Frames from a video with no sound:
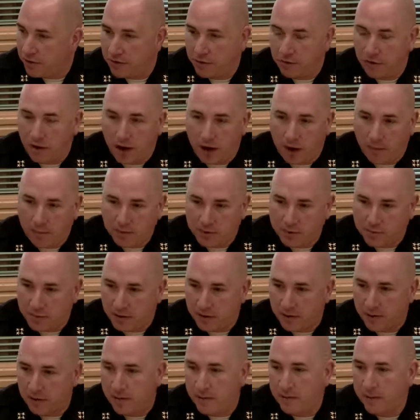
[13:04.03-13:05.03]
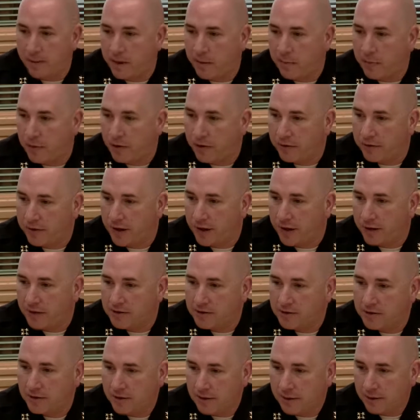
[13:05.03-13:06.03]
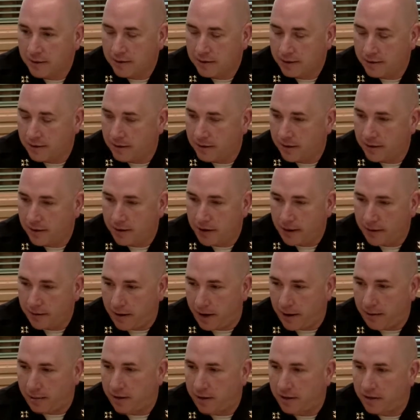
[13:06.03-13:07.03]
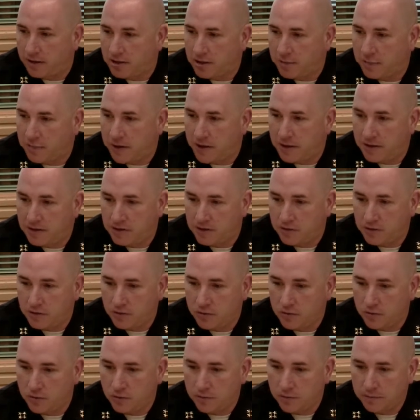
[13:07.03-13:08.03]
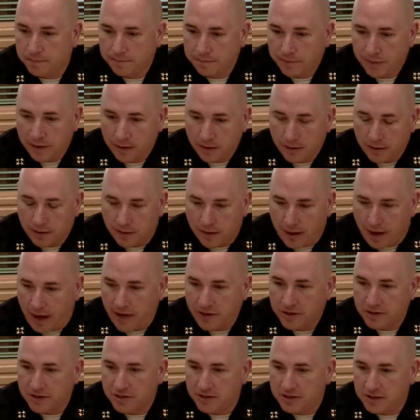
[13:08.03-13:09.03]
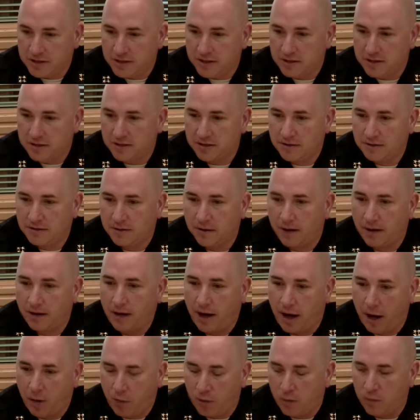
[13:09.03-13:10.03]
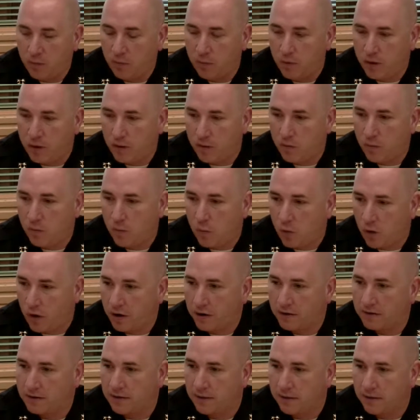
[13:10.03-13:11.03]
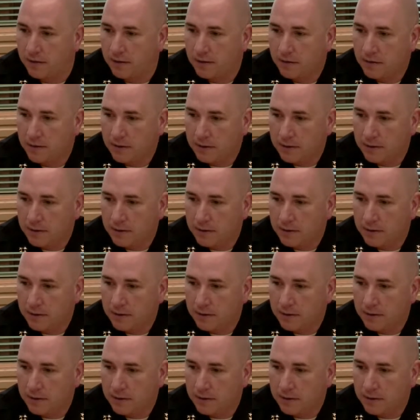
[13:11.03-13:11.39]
their accomplishment or their birthdays. I think it speaks to the agencies, how we work to